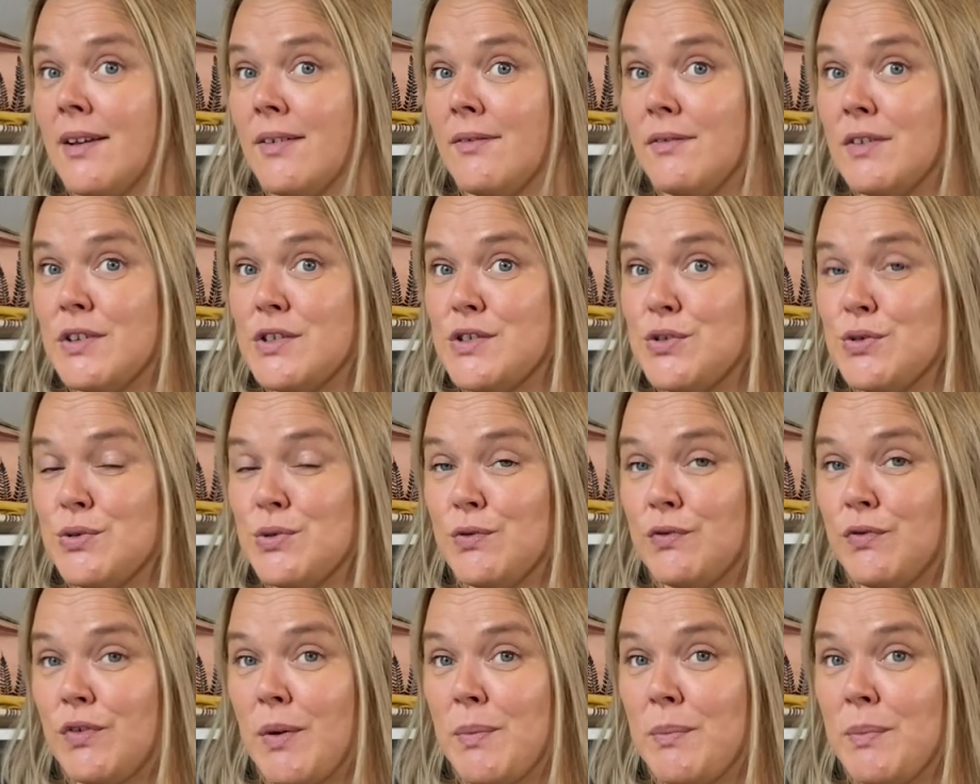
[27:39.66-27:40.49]
Visu
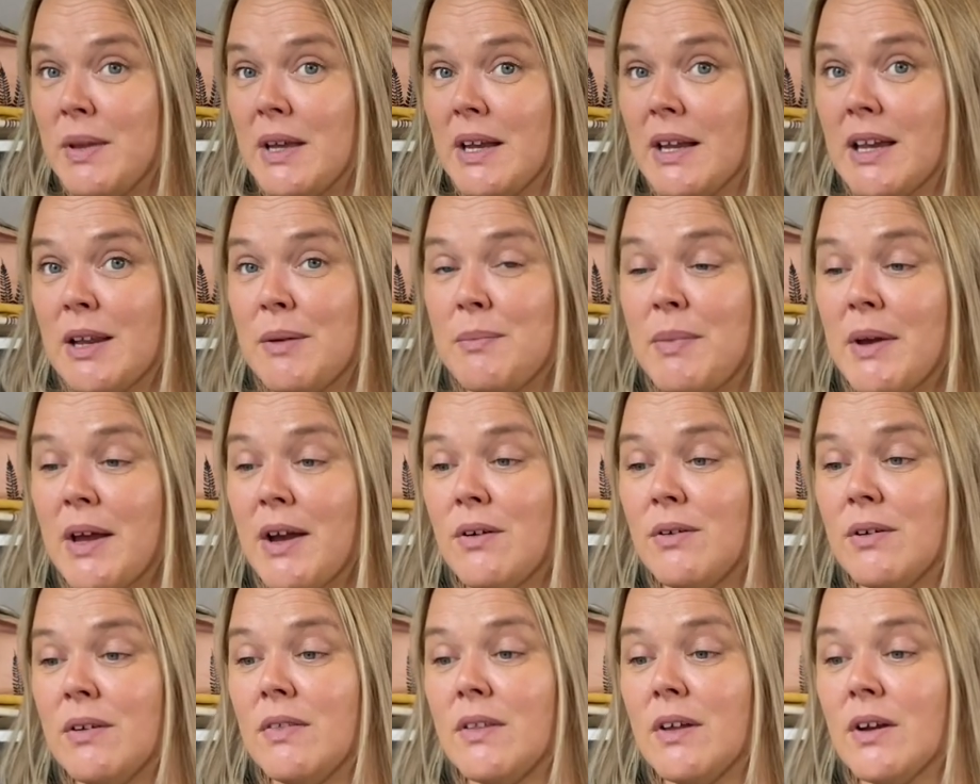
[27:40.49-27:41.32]
from Birk &
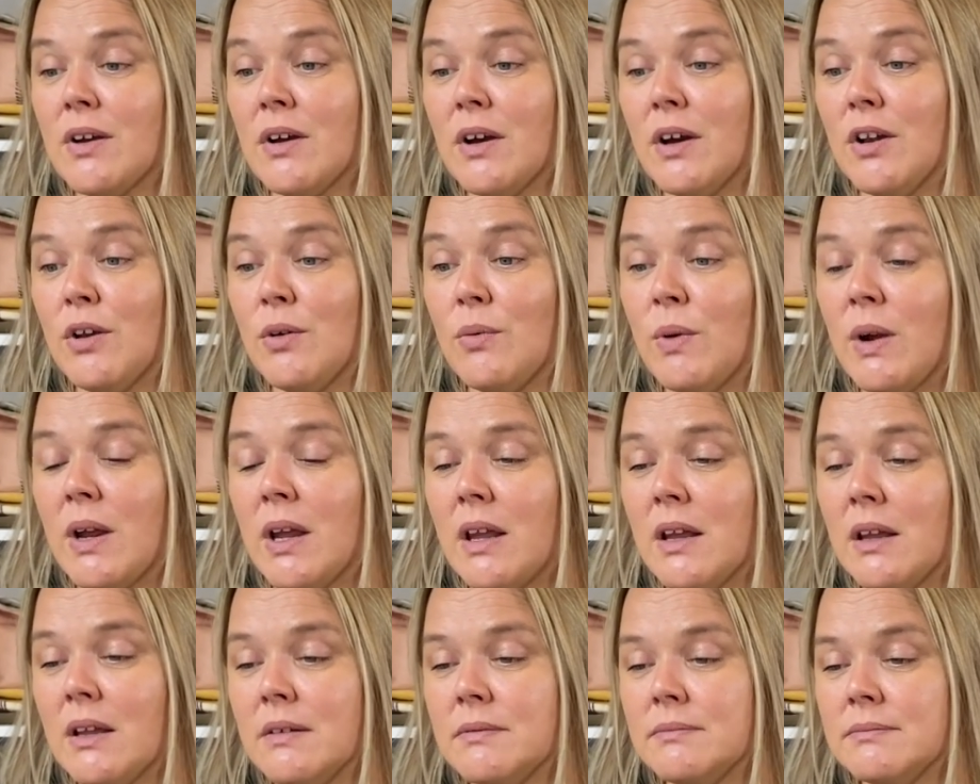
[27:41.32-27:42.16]
Bau in the
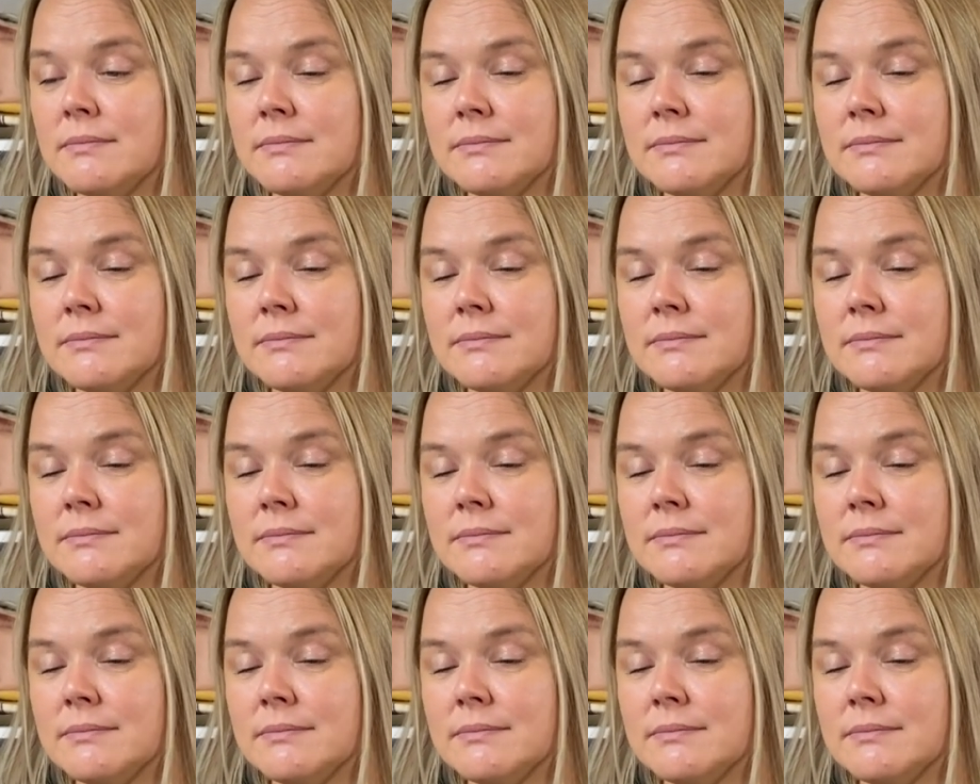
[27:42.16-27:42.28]
colorway